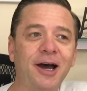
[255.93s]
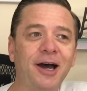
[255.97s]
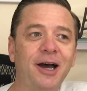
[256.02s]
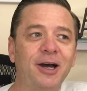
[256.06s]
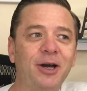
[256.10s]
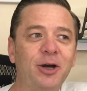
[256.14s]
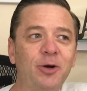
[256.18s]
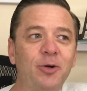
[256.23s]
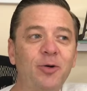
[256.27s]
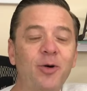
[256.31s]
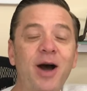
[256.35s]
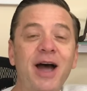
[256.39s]

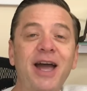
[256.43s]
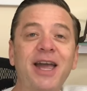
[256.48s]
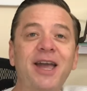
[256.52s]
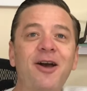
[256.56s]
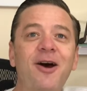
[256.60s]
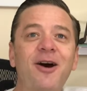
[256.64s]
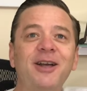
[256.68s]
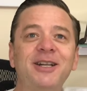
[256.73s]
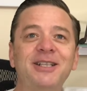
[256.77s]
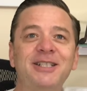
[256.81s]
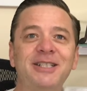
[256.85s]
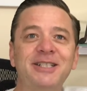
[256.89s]
who I
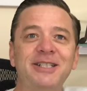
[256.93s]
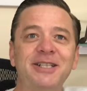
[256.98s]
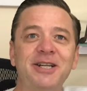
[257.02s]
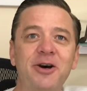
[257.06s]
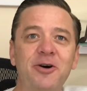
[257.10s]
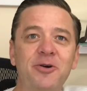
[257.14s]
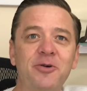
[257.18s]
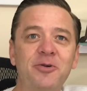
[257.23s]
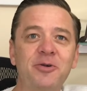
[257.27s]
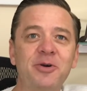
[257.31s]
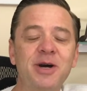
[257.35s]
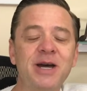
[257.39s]
got to
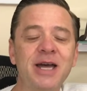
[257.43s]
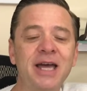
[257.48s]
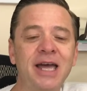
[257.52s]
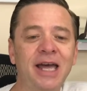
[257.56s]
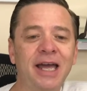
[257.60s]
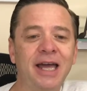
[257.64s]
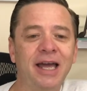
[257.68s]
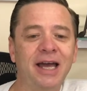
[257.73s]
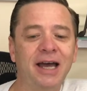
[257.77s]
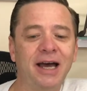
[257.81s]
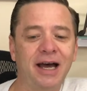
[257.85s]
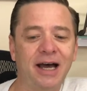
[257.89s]
know
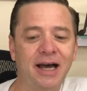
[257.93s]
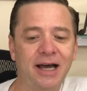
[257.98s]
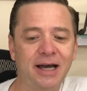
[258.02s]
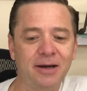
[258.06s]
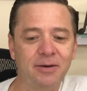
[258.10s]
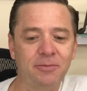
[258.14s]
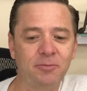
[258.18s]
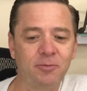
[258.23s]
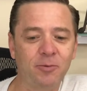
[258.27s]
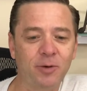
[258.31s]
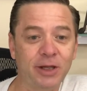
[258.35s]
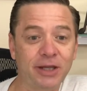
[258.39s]

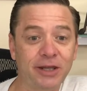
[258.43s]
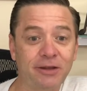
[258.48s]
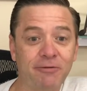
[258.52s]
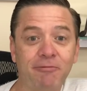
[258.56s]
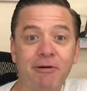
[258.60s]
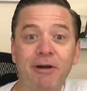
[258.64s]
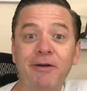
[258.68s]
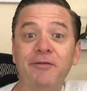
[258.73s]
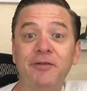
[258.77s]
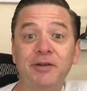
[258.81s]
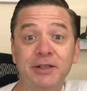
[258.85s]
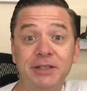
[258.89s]
with the
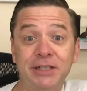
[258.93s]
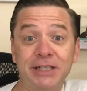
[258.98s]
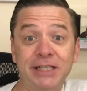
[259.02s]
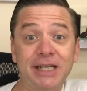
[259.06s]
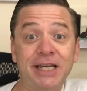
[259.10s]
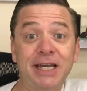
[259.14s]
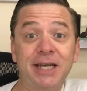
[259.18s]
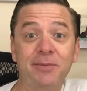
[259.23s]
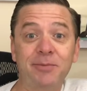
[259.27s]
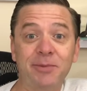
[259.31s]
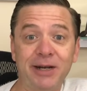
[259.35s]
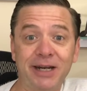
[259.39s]
Refugee
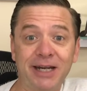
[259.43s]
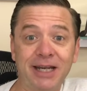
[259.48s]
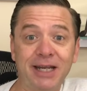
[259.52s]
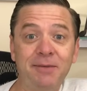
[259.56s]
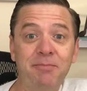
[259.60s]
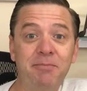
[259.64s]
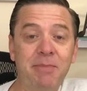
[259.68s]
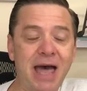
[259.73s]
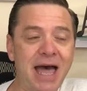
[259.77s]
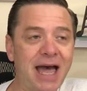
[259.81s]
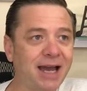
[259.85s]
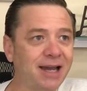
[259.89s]
Committee
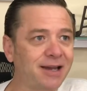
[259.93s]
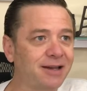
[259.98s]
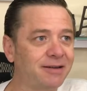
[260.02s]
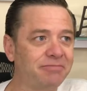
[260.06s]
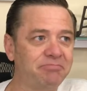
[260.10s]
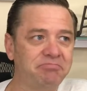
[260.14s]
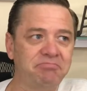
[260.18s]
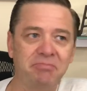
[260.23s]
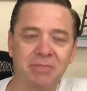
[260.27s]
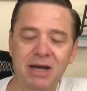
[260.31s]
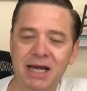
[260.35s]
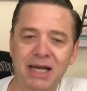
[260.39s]
back
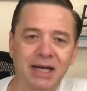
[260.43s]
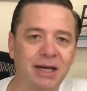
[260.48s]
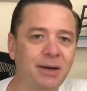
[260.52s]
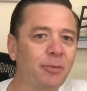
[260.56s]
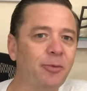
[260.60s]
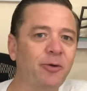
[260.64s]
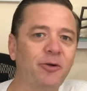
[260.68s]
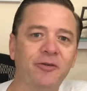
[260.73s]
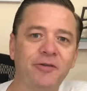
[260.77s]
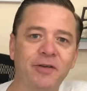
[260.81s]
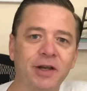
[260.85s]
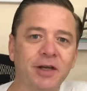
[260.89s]
a
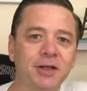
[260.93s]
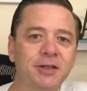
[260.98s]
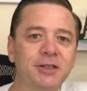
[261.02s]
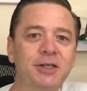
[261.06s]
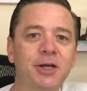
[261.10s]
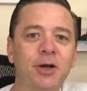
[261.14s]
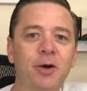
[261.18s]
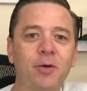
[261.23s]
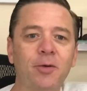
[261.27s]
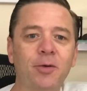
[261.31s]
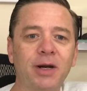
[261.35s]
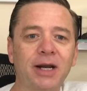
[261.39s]
number of years
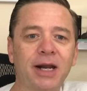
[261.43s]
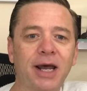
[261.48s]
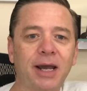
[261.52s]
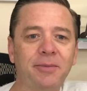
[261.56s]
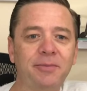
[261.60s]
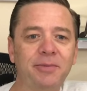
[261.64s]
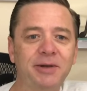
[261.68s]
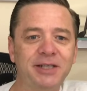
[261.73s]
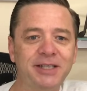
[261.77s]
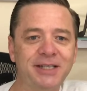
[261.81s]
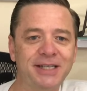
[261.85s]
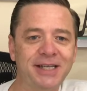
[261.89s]
ago at
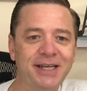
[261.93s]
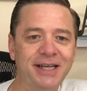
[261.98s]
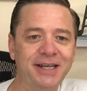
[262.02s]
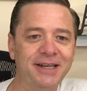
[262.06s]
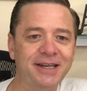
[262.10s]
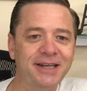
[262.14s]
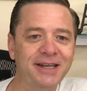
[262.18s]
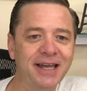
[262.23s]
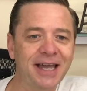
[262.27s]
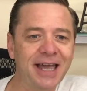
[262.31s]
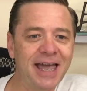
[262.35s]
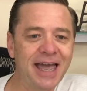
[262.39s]
IPC.
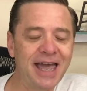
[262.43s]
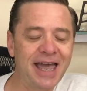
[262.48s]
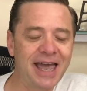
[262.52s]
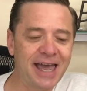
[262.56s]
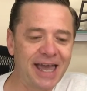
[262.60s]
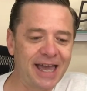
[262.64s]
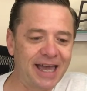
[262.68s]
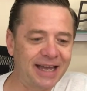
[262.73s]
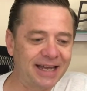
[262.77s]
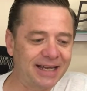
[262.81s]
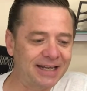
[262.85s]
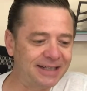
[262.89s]

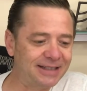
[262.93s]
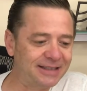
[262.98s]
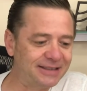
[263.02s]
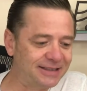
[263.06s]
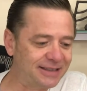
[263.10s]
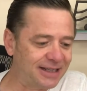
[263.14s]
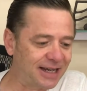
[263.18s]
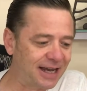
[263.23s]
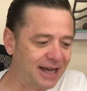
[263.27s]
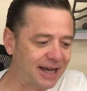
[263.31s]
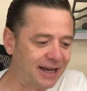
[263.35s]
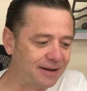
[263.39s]
And
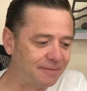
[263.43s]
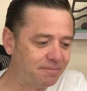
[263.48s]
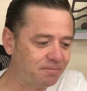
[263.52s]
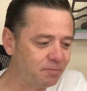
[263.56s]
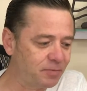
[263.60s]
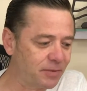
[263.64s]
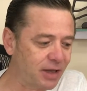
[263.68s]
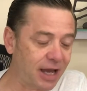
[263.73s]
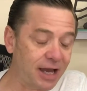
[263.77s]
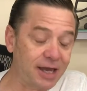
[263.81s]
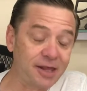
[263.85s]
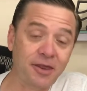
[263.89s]
I
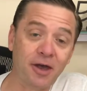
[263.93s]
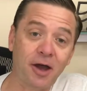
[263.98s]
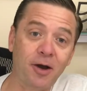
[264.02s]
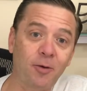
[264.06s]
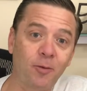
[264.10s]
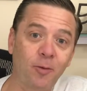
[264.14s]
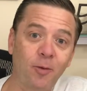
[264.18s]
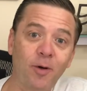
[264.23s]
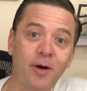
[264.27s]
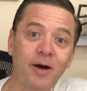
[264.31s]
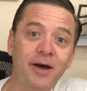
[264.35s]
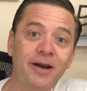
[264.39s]
thought,
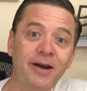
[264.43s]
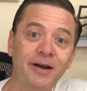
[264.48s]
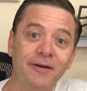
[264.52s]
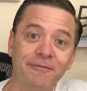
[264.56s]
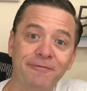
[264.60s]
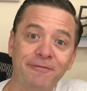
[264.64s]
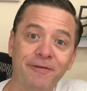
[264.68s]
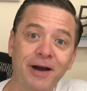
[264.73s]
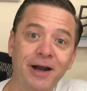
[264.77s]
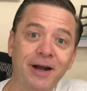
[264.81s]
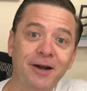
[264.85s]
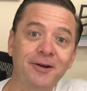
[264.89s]
what a
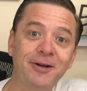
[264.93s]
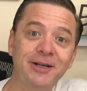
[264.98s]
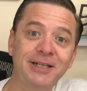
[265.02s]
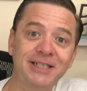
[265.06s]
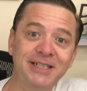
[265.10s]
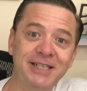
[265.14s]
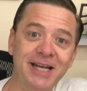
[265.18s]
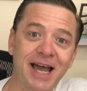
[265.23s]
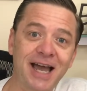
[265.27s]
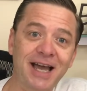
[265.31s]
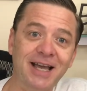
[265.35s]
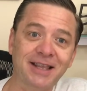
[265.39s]
fiery
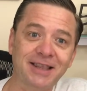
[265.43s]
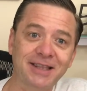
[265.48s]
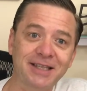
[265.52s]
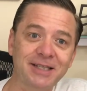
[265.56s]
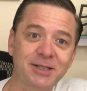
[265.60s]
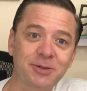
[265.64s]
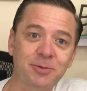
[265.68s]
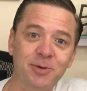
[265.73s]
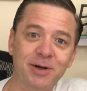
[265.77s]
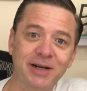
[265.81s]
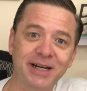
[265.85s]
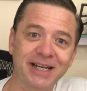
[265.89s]
jack
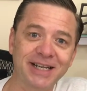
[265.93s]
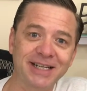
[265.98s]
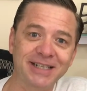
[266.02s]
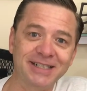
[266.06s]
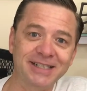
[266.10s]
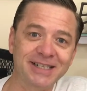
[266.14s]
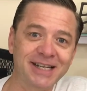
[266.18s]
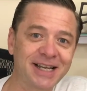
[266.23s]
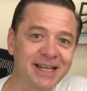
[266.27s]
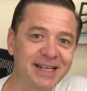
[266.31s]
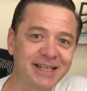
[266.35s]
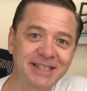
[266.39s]
this one
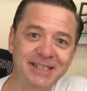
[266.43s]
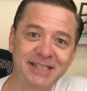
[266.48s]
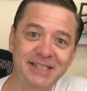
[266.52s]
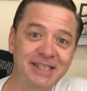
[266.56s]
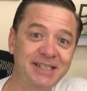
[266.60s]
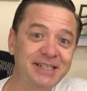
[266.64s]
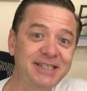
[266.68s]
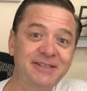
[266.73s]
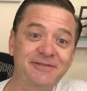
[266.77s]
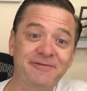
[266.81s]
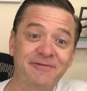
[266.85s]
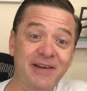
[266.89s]
is.
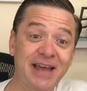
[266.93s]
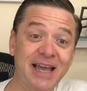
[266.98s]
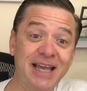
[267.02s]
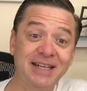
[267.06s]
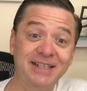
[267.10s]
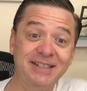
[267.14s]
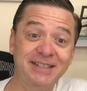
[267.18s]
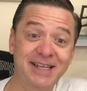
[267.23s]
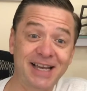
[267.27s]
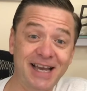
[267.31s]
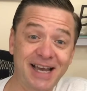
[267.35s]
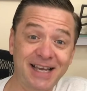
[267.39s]
She's
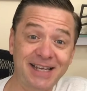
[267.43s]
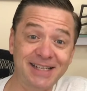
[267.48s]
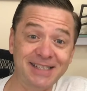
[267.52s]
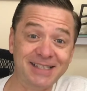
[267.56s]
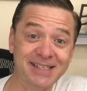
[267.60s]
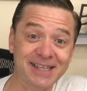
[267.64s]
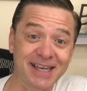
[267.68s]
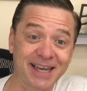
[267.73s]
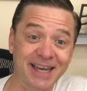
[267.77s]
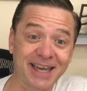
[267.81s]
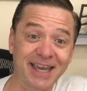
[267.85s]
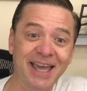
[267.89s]

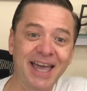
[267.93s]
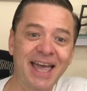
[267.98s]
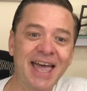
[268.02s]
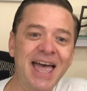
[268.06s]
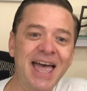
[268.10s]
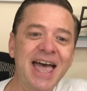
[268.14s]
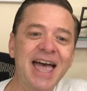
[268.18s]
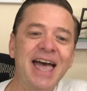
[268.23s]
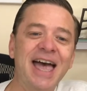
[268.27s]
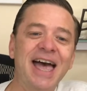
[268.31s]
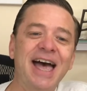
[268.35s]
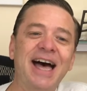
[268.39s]
fantastic.
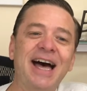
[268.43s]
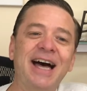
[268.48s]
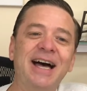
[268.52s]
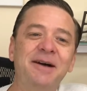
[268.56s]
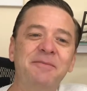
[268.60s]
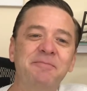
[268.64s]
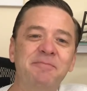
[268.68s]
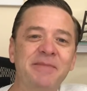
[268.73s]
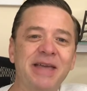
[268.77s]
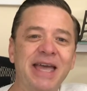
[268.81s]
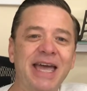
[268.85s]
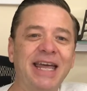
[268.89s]

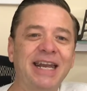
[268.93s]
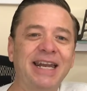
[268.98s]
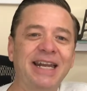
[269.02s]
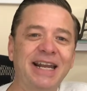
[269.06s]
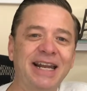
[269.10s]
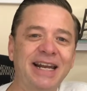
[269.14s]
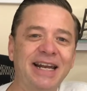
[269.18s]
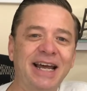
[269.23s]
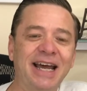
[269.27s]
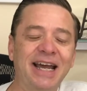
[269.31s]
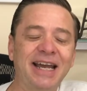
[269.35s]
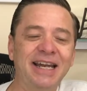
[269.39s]
And
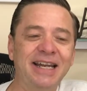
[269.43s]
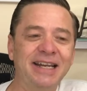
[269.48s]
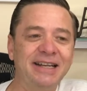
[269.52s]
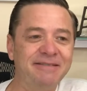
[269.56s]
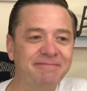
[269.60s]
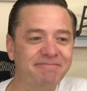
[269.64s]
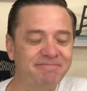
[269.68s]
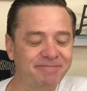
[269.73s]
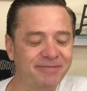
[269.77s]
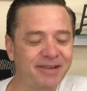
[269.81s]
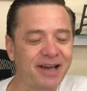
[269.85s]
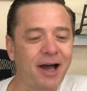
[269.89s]
then I
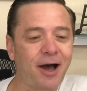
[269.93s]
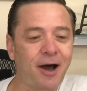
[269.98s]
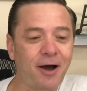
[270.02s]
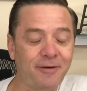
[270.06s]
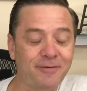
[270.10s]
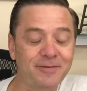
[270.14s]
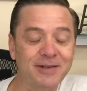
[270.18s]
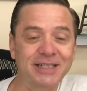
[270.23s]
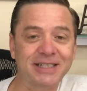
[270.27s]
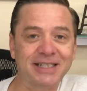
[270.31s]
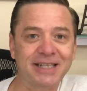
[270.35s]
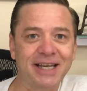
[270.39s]

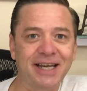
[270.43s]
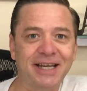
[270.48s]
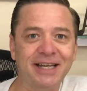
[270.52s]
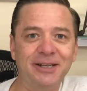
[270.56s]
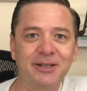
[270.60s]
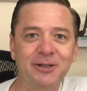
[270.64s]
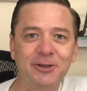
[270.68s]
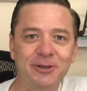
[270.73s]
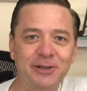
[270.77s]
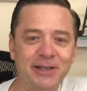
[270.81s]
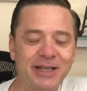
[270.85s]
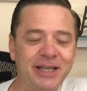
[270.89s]

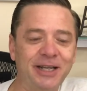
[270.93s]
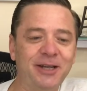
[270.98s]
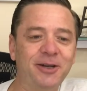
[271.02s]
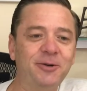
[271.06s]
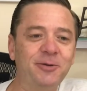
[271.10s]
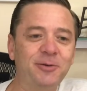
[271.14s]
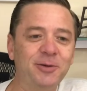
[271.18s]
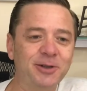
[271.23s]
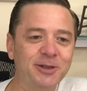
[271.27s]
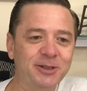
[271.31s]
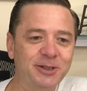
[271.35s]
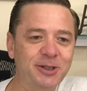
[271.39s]
knew
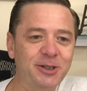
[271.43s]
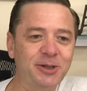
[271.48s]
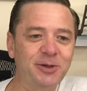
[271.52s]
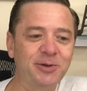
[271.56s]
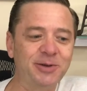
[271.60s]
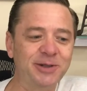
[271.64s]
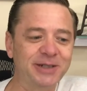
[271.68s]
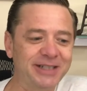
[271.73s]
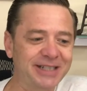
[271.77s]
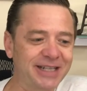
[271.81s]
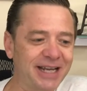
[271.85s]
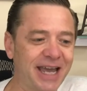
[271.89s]
that two
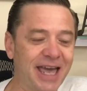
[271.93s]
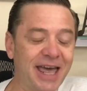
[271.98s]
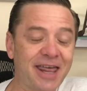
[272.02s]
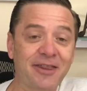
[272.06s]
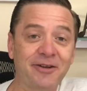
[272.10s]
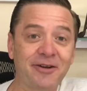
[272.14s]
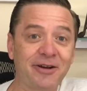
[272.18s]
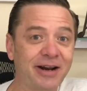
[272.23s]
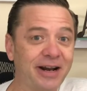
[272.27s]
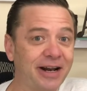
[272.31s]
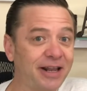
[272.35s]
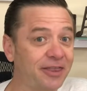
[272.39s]
were
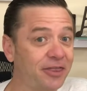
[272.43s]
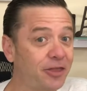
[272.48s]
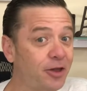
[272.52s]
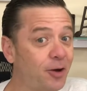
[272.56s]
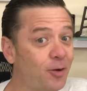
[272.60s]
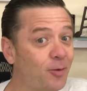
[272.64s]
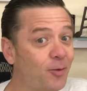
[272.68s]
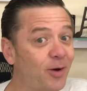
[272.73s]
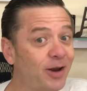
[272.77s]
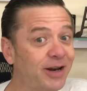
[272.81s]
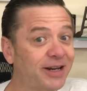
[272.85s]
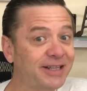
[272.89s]
together, and I
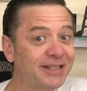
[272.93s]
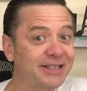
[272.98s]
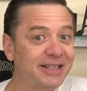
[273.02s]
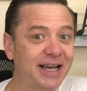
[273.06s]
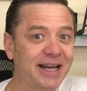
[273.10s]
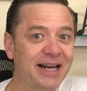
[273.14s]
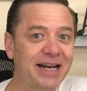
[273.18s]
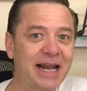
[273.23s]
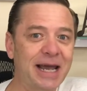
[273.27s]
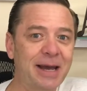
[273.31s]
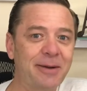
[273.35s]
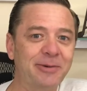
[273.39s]
thought, what a
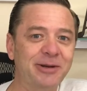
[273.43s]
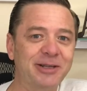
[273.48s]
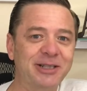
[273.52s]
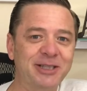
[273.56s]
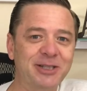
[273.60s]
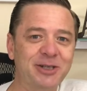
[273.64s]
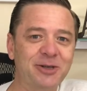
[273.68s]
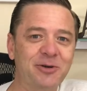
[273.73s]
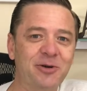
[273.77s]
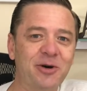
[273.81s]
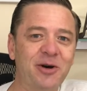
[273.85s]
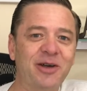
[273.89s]
dynamic
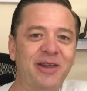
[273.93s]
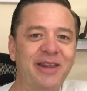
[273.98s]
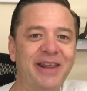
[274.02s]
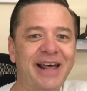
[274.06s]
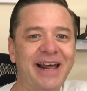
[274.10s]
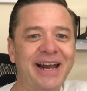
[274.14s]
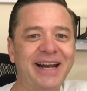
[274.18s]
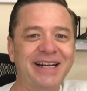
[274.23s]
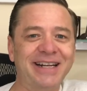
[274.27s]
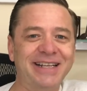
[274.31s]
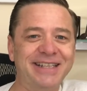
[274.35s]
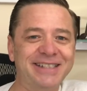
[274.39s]
duo
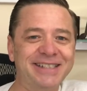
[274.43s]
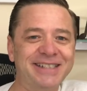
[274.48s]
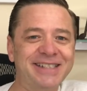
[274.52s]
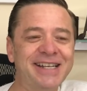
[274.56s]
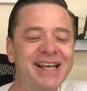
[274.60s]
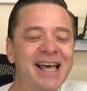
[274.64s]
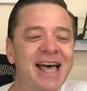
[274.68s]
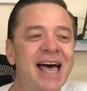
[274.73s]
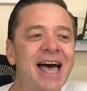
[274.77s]
that is.